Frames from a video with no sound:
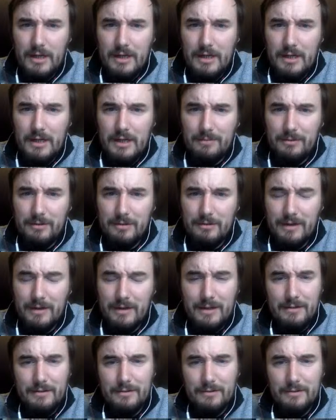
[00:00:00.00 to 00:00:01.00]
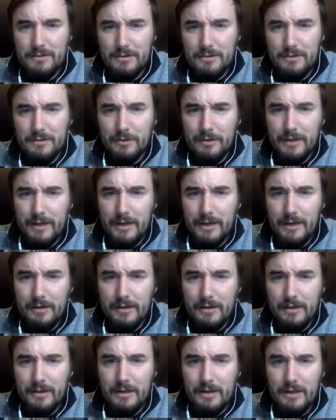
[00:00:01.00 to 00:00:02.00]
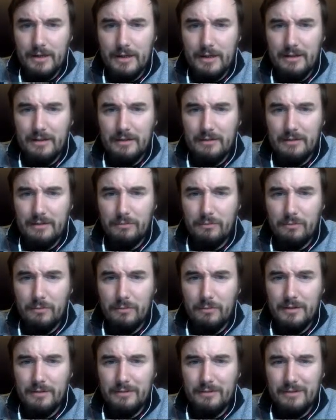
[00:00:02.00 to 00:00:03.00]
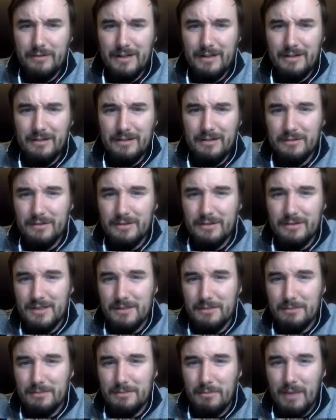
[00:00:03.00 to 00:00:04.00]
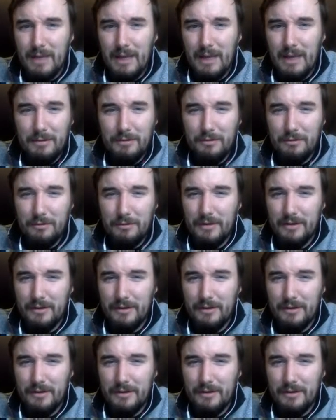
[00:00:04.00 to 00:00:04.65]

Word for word: a couple around New York area, and then one around maybe North